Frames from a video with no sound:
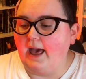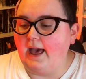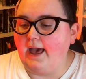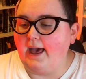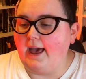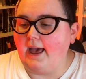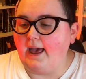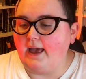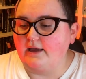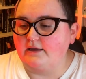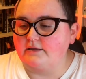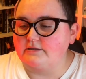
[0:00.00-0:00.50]

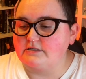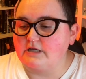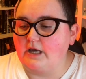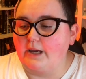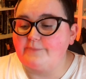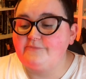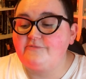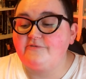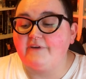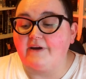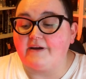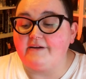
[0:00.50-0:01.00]
And
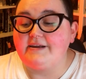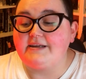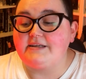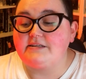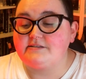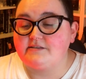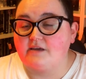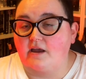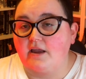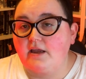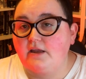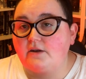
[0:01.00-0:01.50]
I'm very
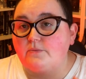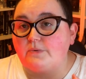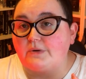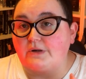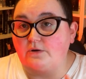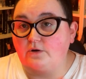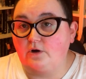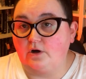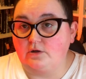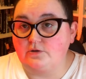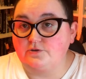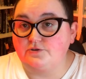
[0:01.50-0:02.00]
excited about
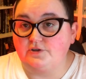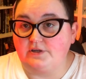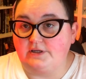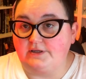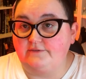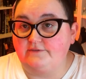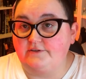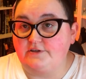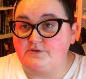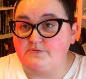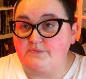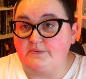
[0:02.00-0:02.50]
all 3 of
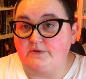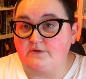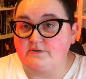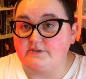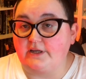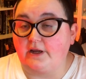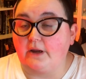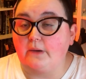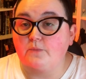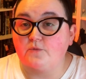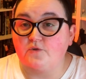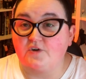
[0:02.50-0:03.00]
these books.
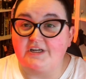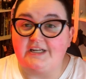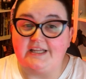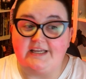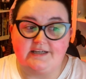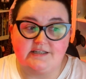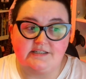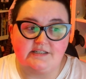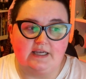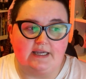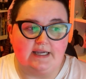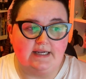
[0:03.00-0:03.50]
Like, I'm really
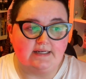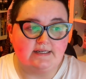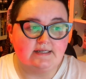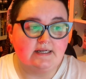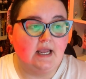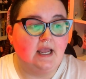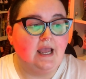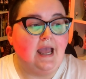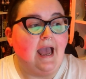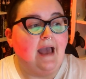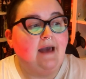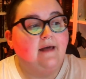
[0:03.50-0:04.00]
excited.
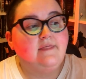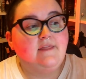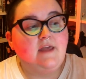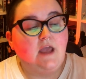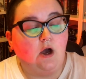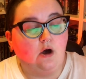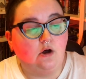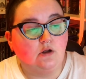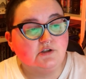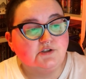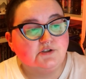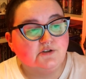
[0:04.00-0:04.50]
They
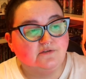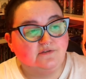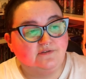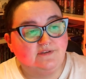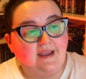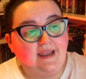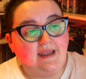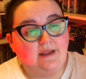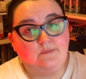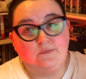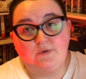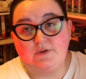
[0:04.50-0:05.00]
also
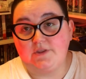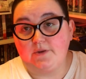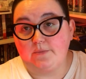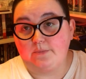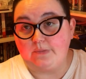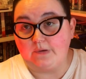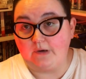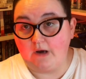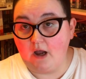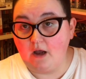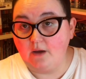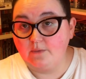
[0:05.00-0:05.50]
fit in with the
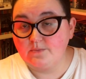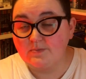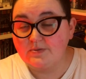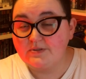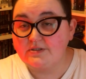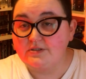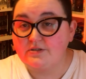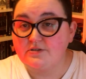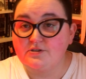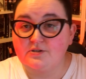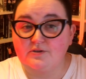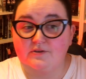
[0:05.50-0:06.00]

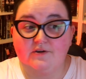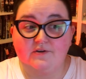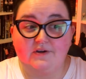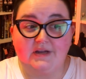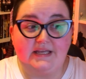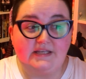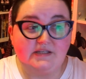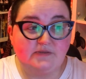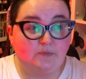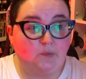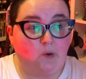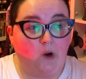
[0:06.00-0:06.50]
prompts. So there
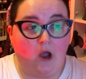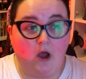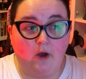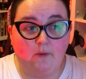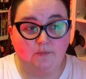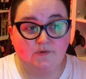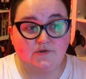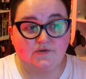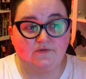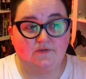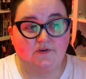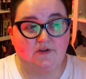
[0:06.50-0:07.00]
is
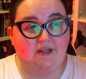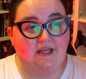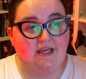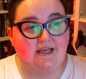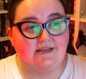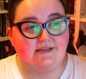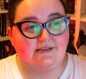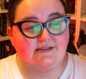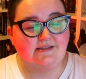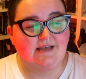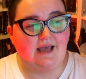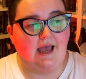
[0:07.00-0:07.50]
prompts for
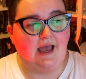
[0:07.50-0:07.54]
this,